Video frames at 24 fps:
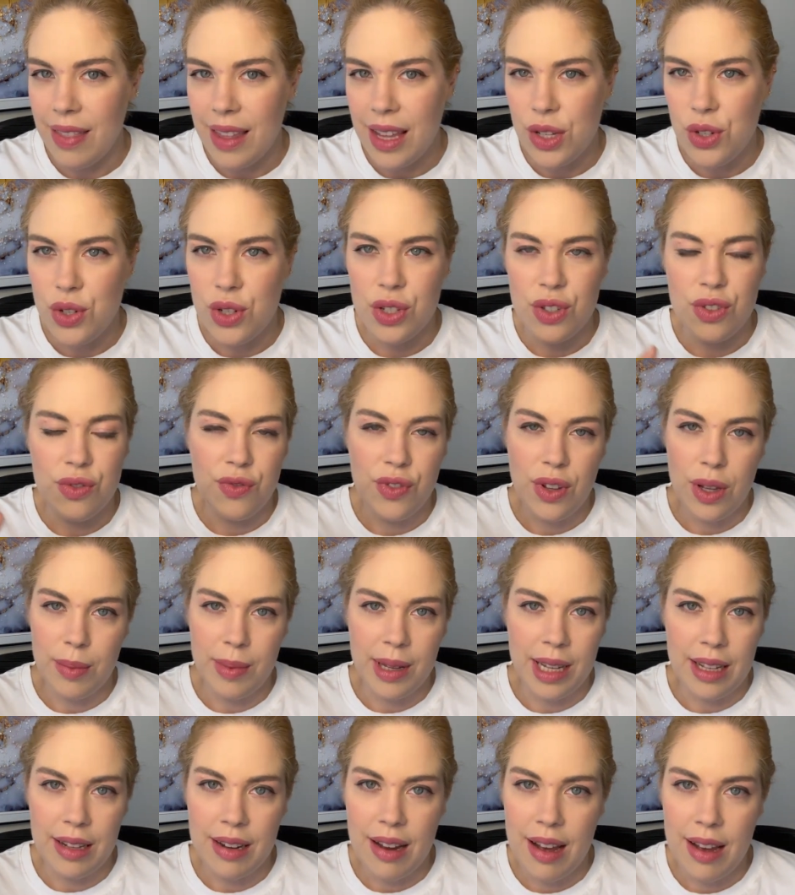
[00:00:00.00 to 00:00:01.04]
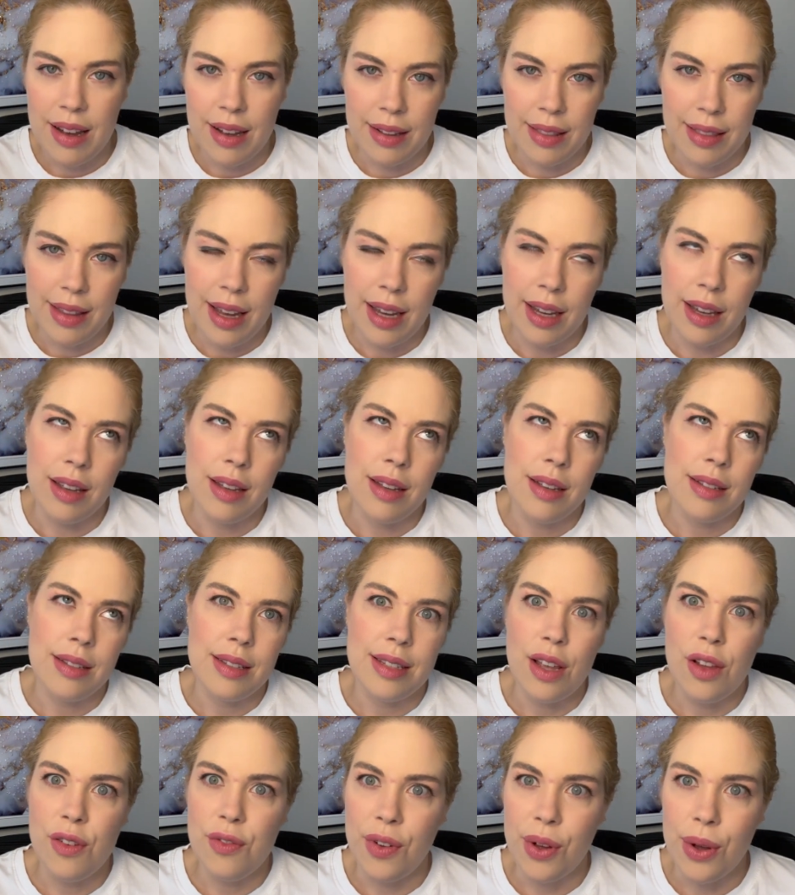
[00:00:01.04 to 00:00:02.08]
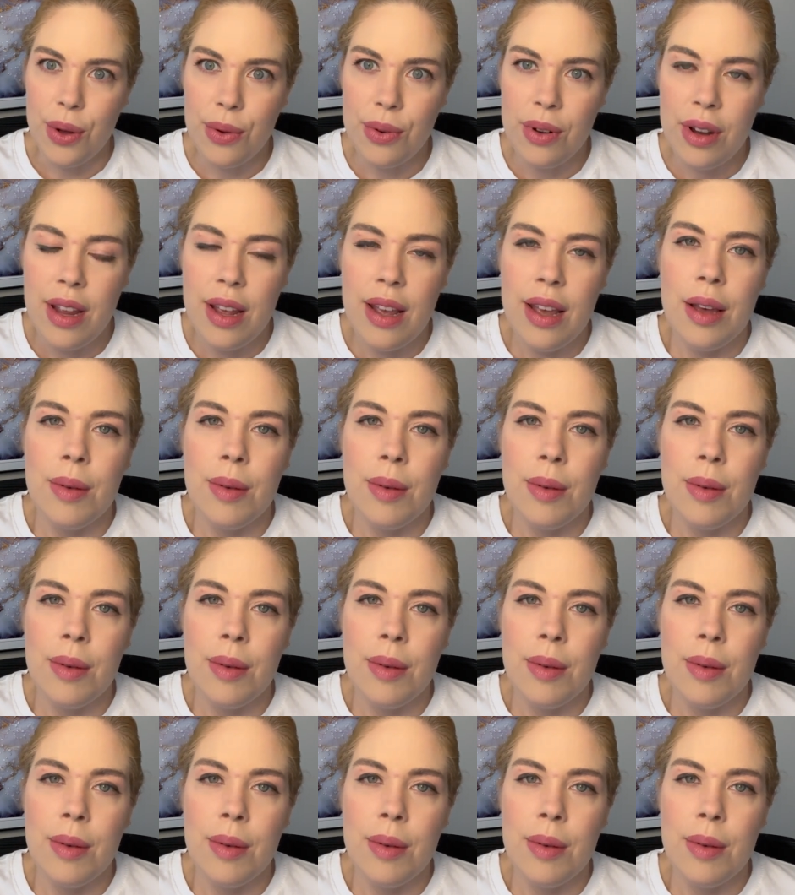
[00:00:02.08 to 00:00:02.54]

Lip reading: than just filming on like a cell phone,